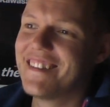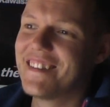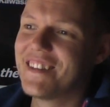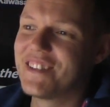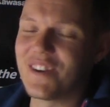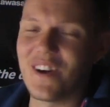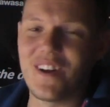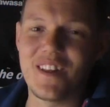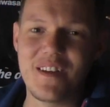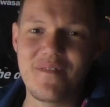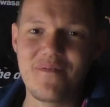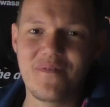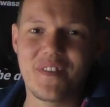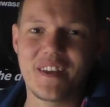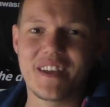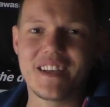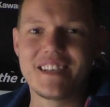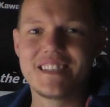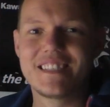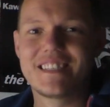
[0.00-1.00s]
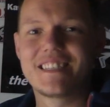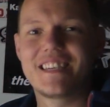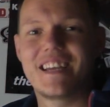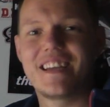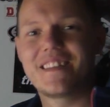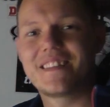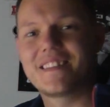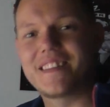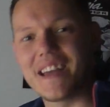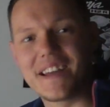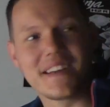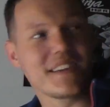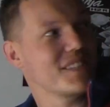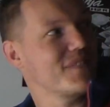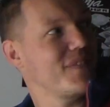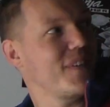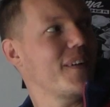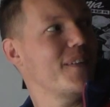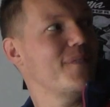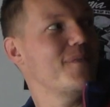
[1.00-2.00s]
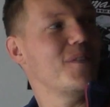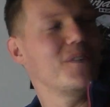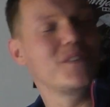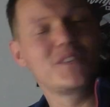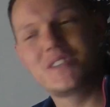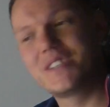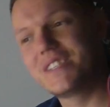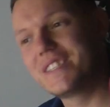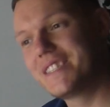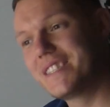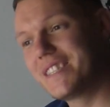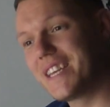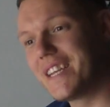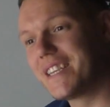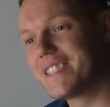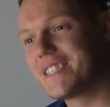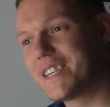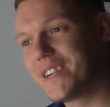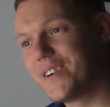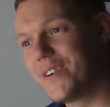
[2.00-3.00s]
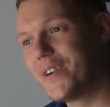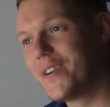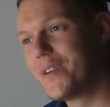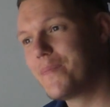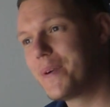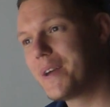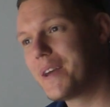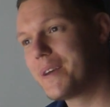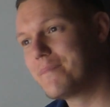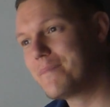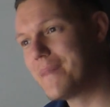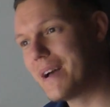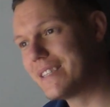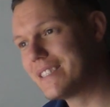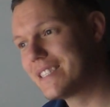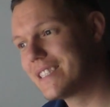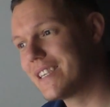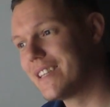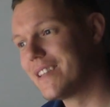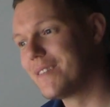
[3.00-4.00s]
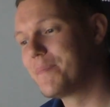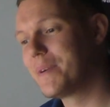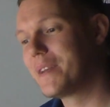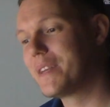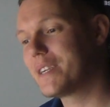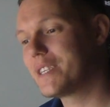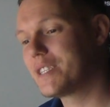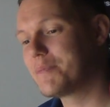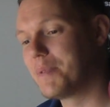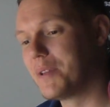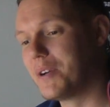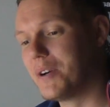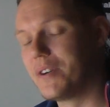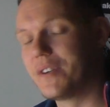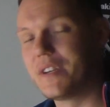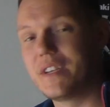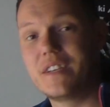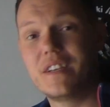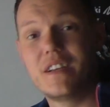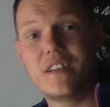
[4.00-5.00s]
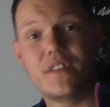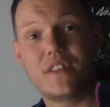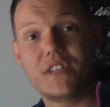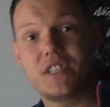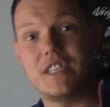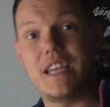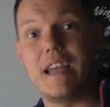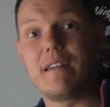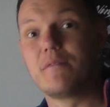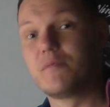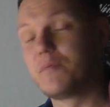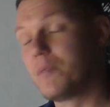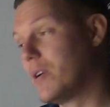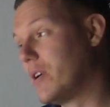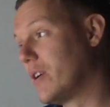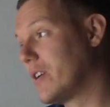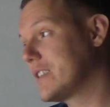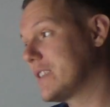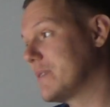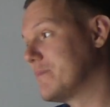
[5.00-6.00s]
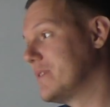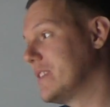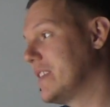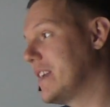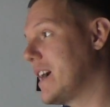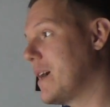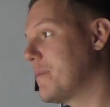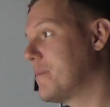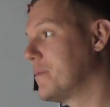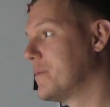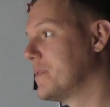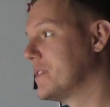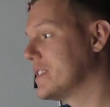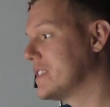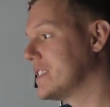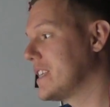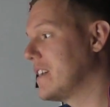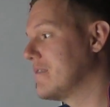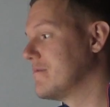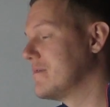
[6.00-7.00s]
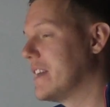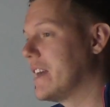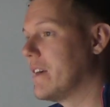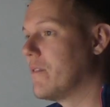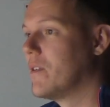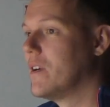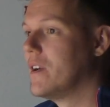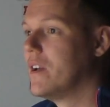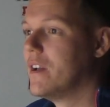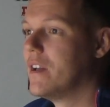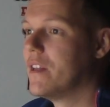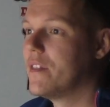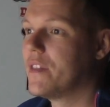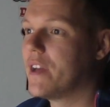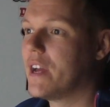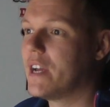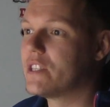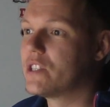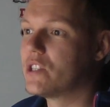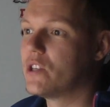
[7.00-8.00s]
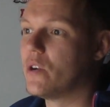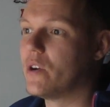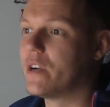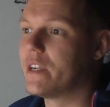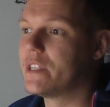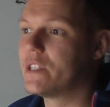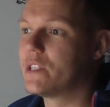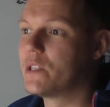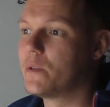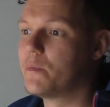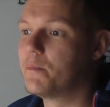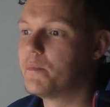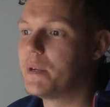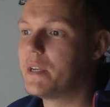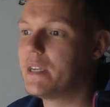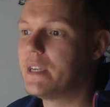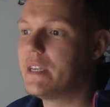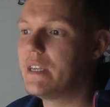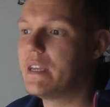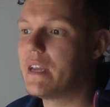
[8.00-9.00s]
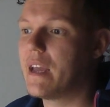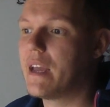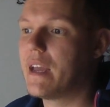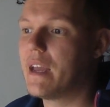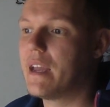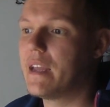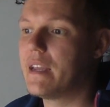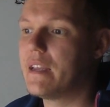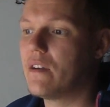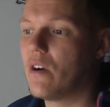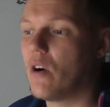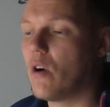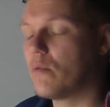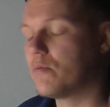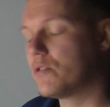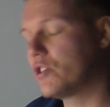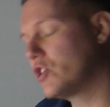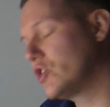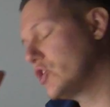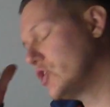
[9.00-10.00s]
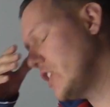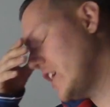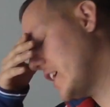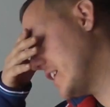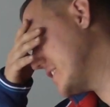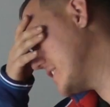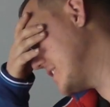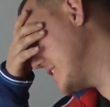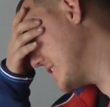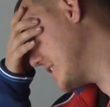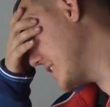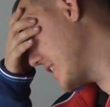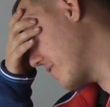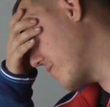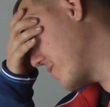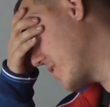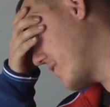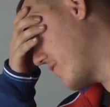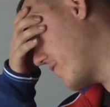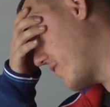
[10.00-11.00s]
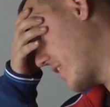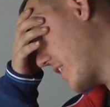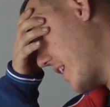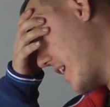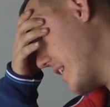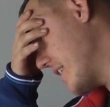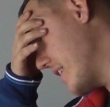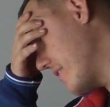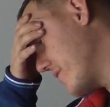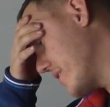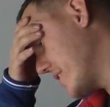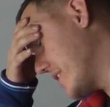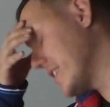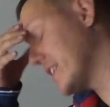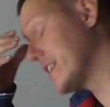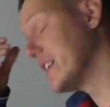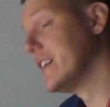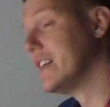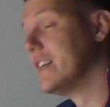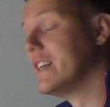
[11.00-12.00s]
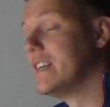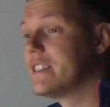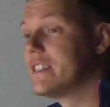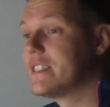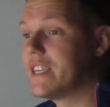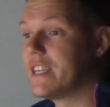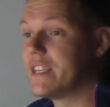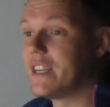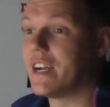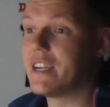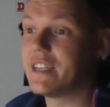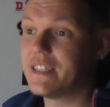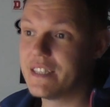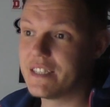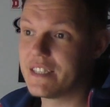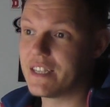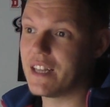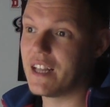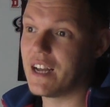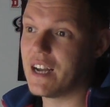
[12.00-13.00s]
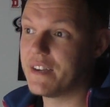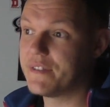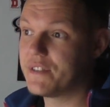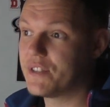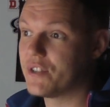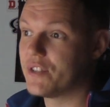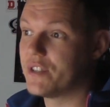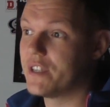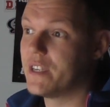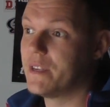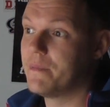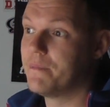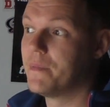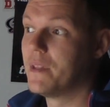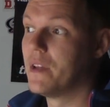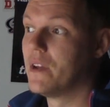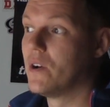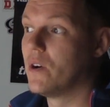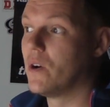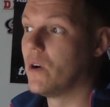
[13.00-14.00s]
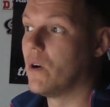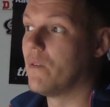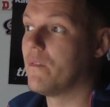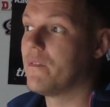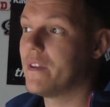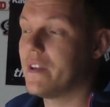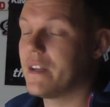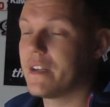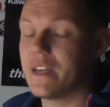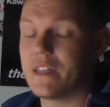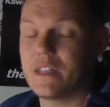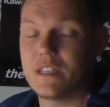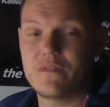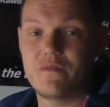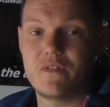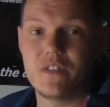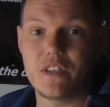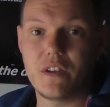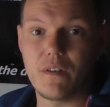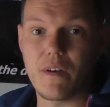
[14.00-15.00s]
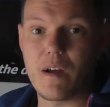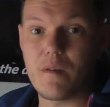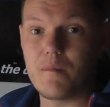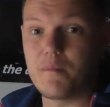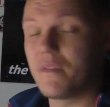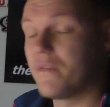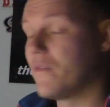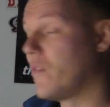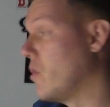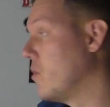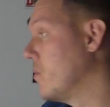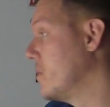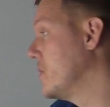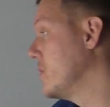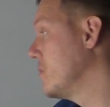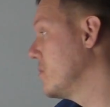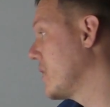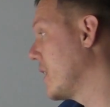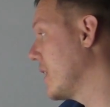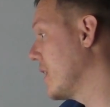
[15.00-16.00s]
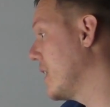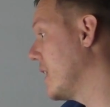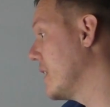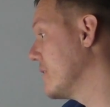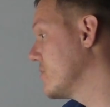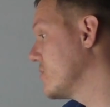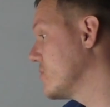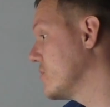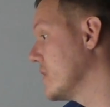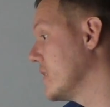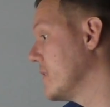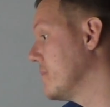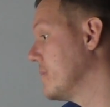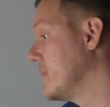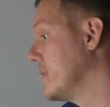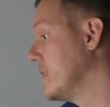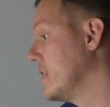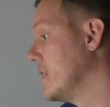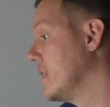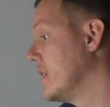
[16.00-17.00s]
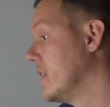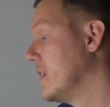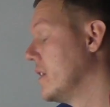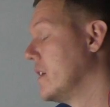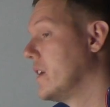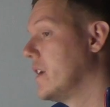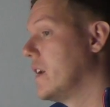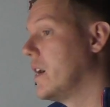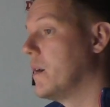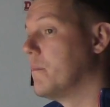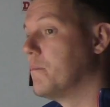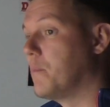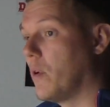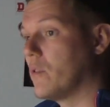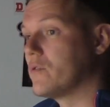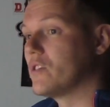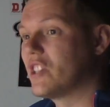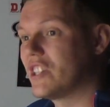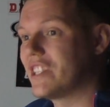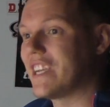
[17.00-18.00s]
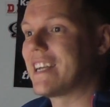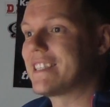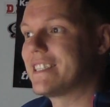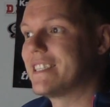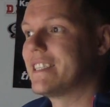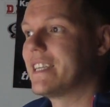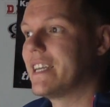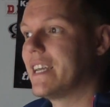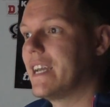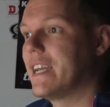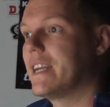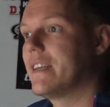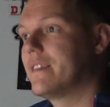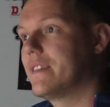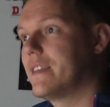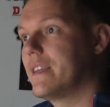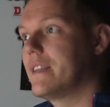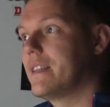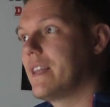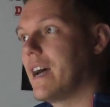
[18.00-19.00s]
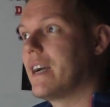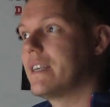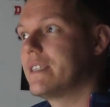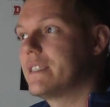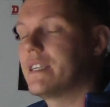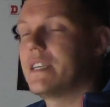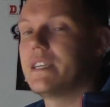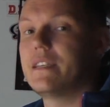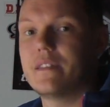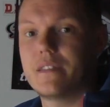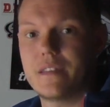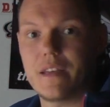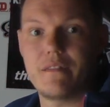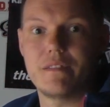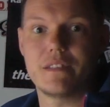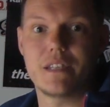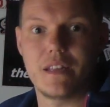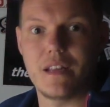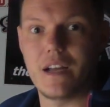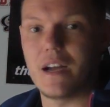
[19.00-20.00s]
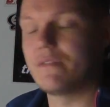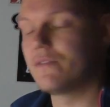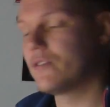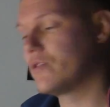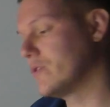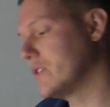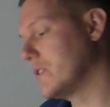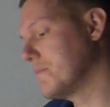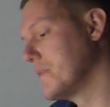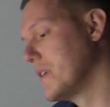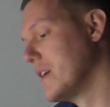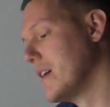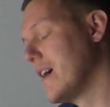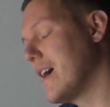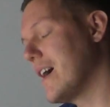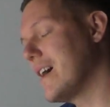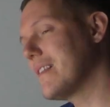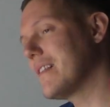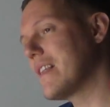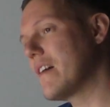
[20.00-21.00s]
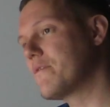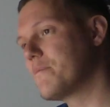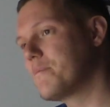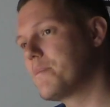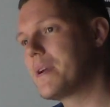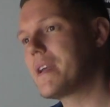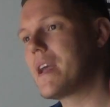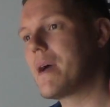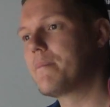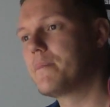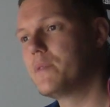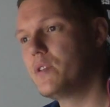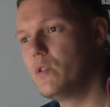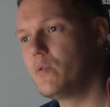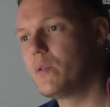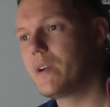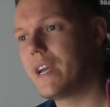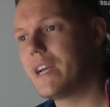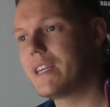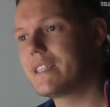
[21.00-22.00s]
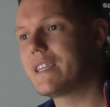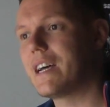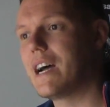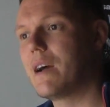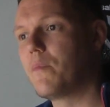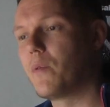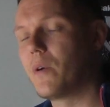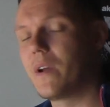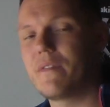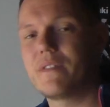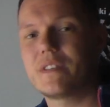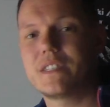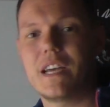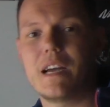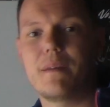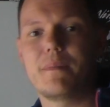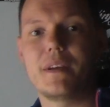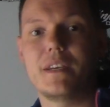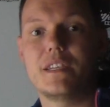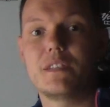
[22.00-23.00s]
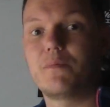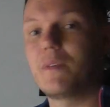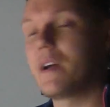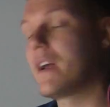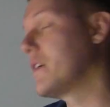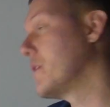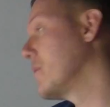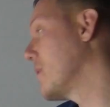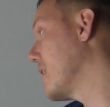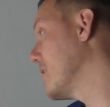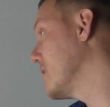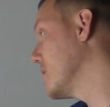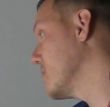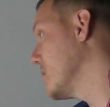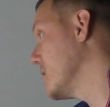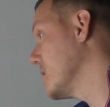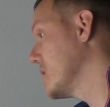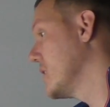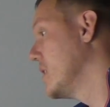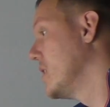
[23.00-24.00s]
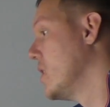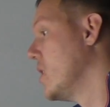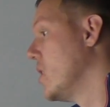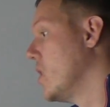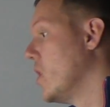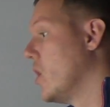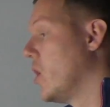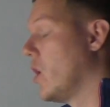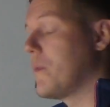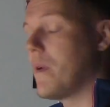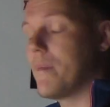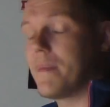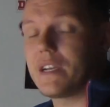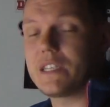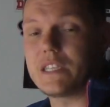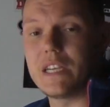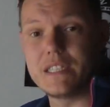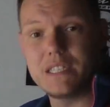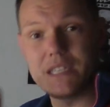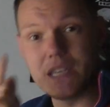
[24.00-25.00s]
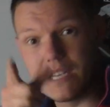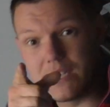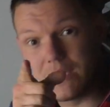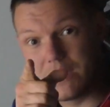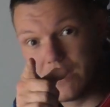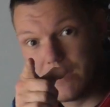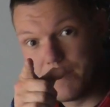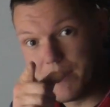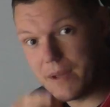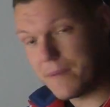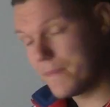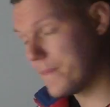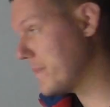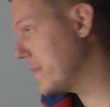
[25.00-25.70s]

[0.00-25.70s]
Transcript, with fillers: there's all them things. Thanks very much. Things are going a bit mental, a bit exploding. The sound works, I'm really happy with the sound now. There's going to be a... Oh, shit. You see, I'm forgetting everything. Tonight there's a live stream up. Oh, I'll get this video out before we do that live stream. Um, but on Saturday, the 19th, there is a live stream at 11pm UK time, whatever time that is where you are in the world. Hope that makes sense, and I'll see you in a bit.